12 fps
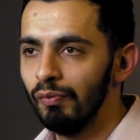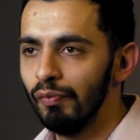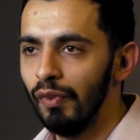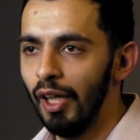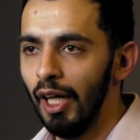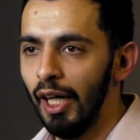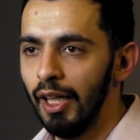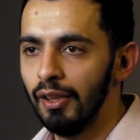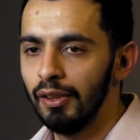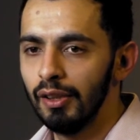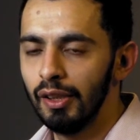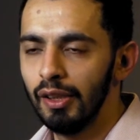
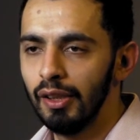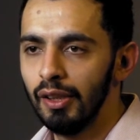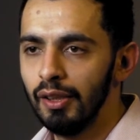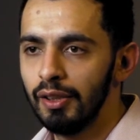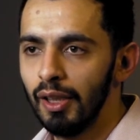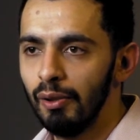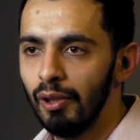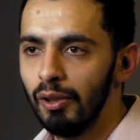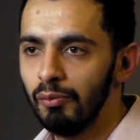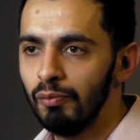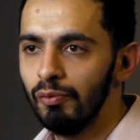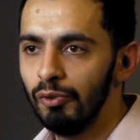And they say,
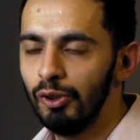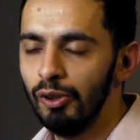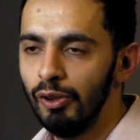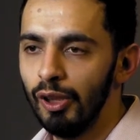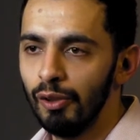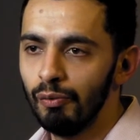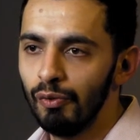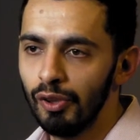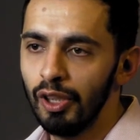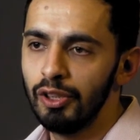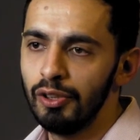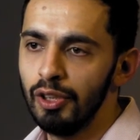well,
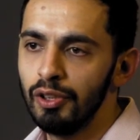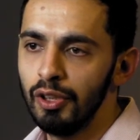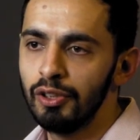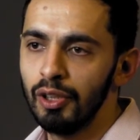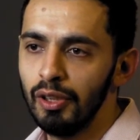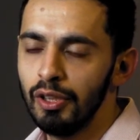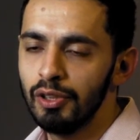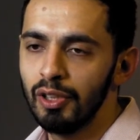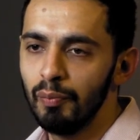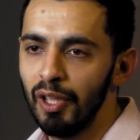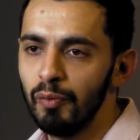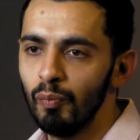this is a
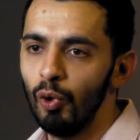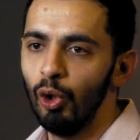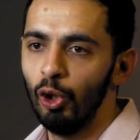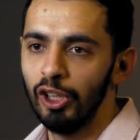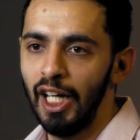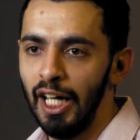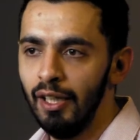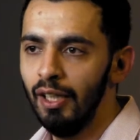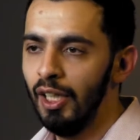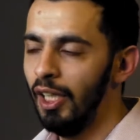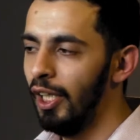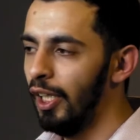bit more than
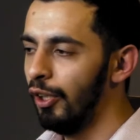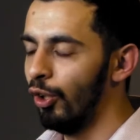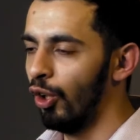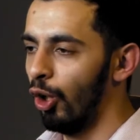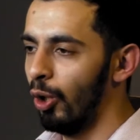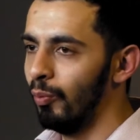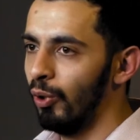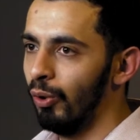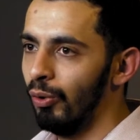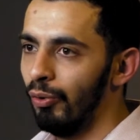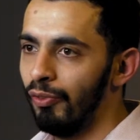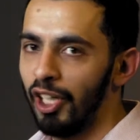your
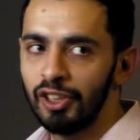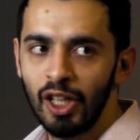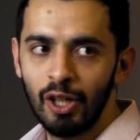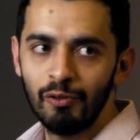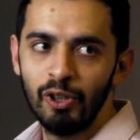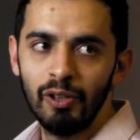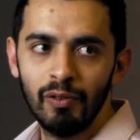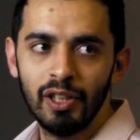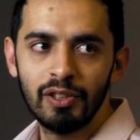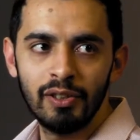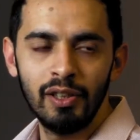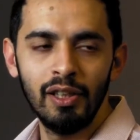normal fresh out of
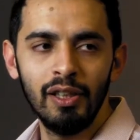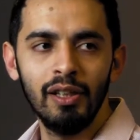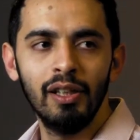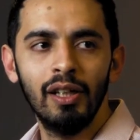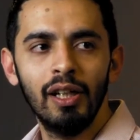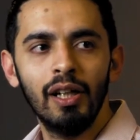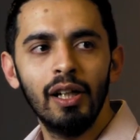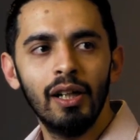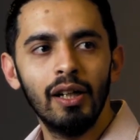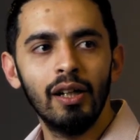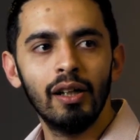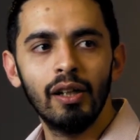university
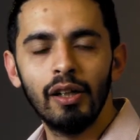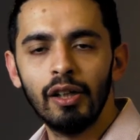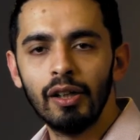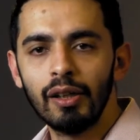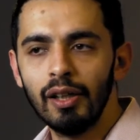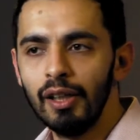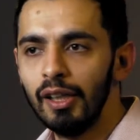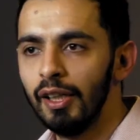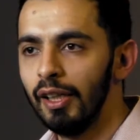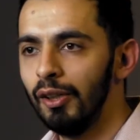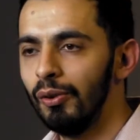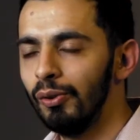
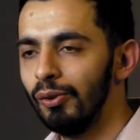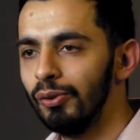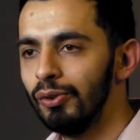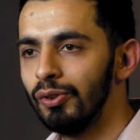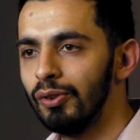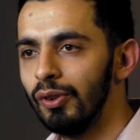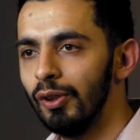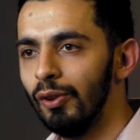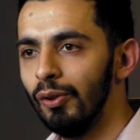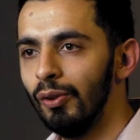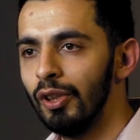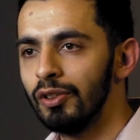guy who
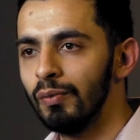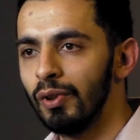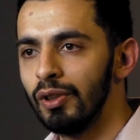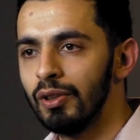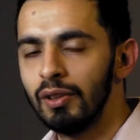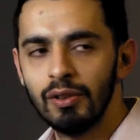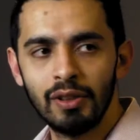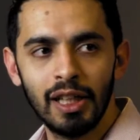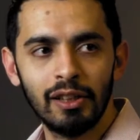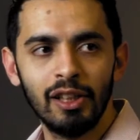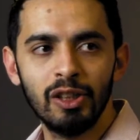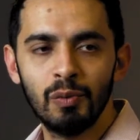doesn't want to say
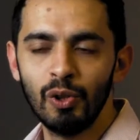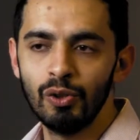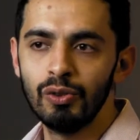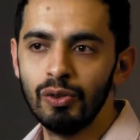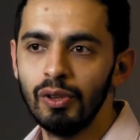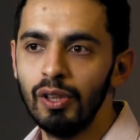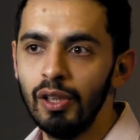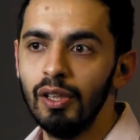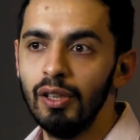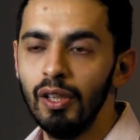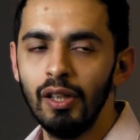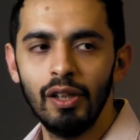things because
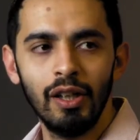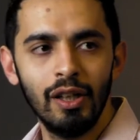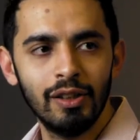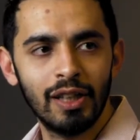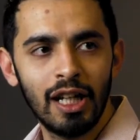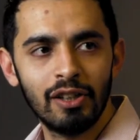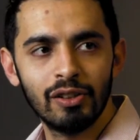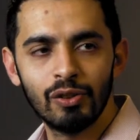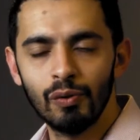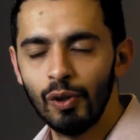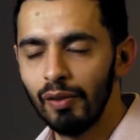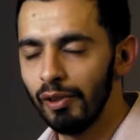he's anxious
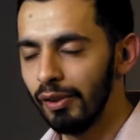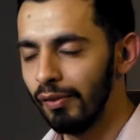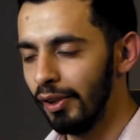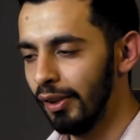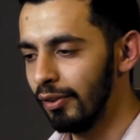or whatever, right?